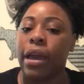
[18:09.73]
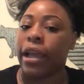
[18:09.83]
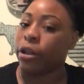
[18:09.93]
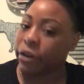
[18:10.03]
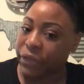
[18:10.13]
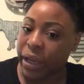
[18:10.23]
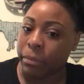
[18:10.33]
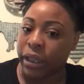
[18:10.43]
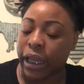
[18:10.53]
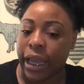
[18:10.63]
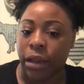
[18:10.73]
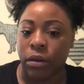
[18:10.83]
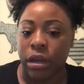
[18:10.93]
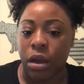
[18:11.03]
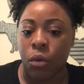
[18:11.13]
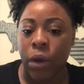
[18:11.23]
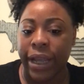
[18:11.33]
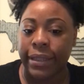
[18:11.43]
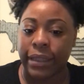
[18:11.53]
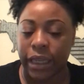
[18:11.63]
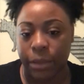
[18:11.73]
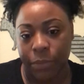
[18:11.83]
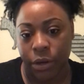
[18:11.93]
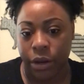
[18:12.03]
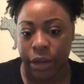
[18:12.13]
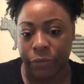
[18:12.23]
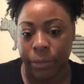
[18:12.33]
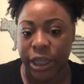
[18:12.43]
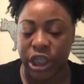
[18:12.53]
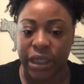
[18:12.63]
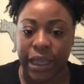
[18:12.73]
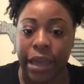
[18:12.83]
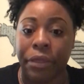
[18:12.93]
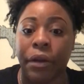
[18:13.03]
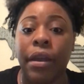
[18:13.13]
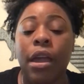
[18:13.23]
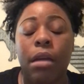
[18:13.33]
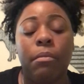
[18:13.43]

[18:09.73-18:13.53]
and your family and ways to keep your information together,